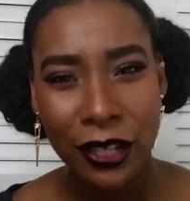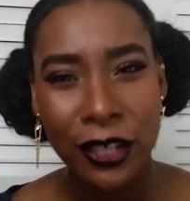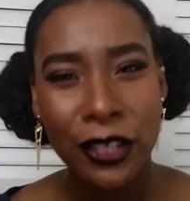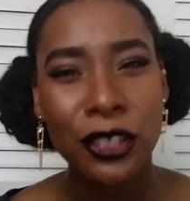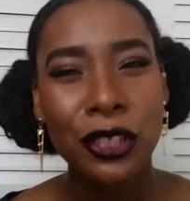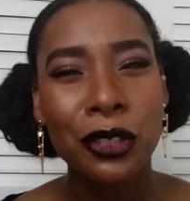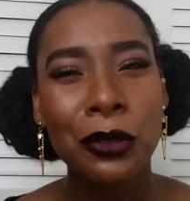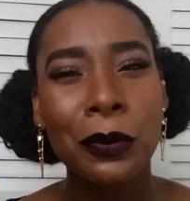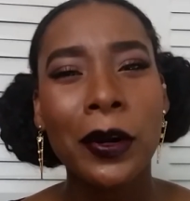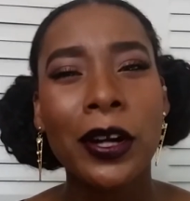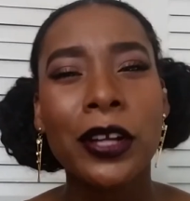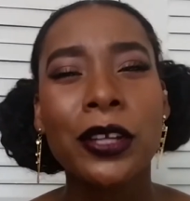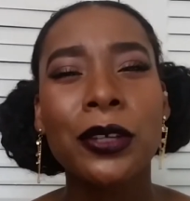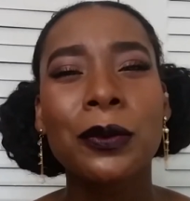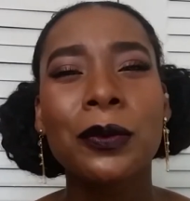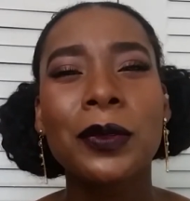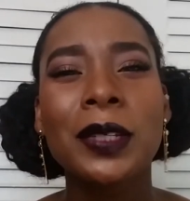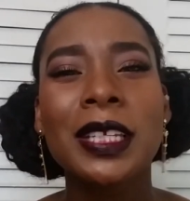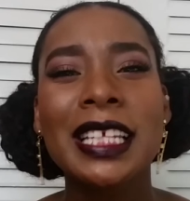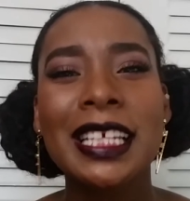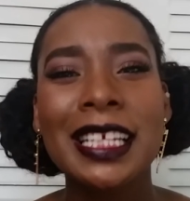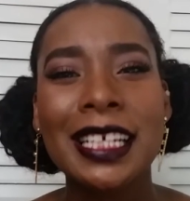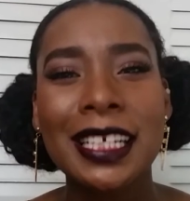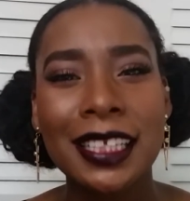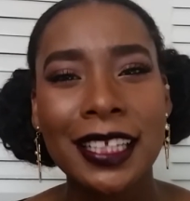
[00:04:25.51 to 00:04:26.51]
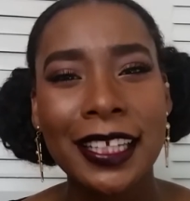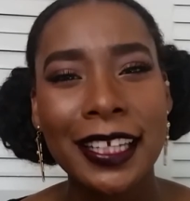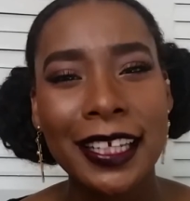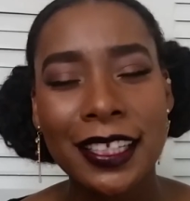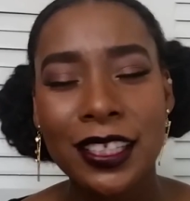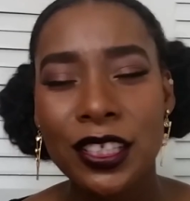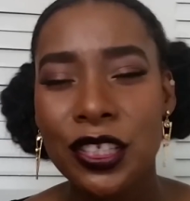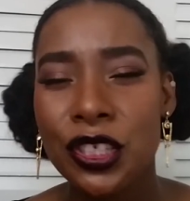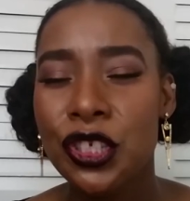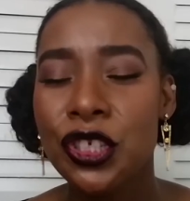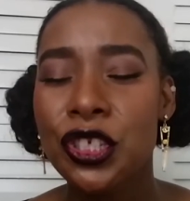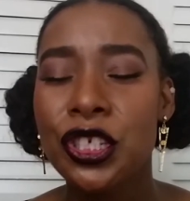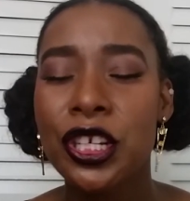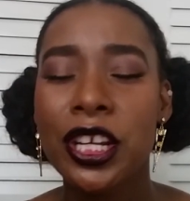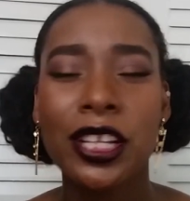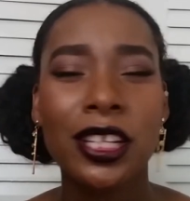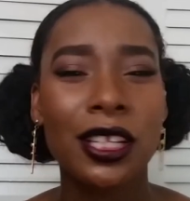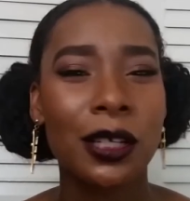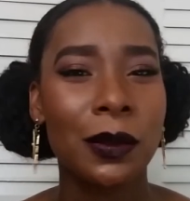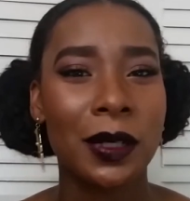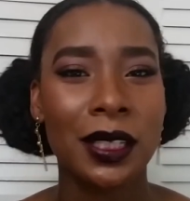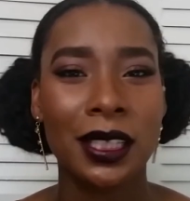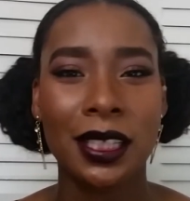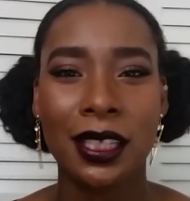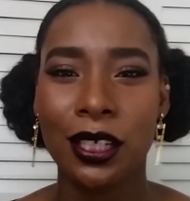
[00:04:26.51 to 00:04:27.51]
You are uniquely and
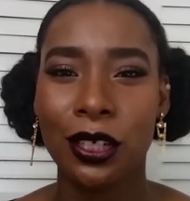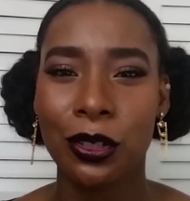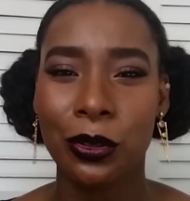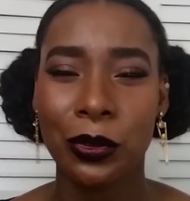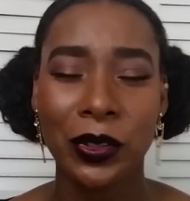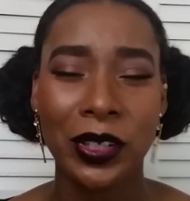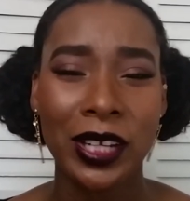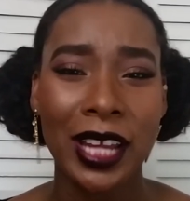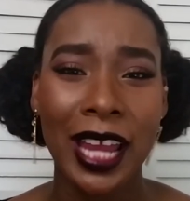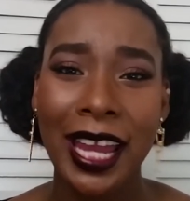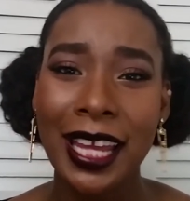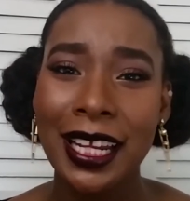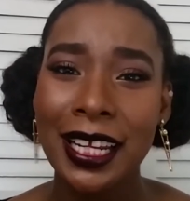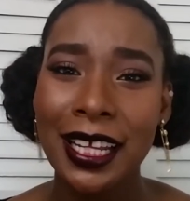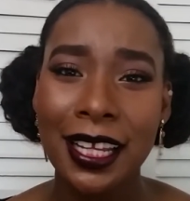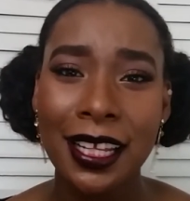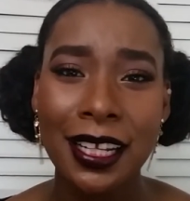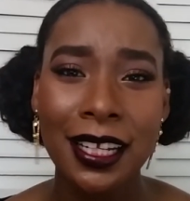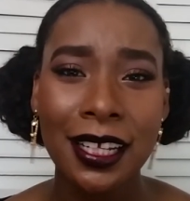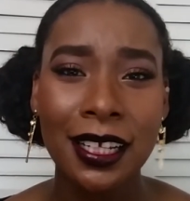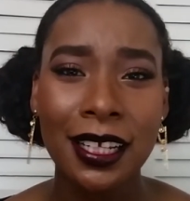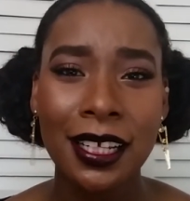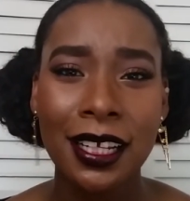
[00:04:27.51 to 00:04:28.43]
genuinely created.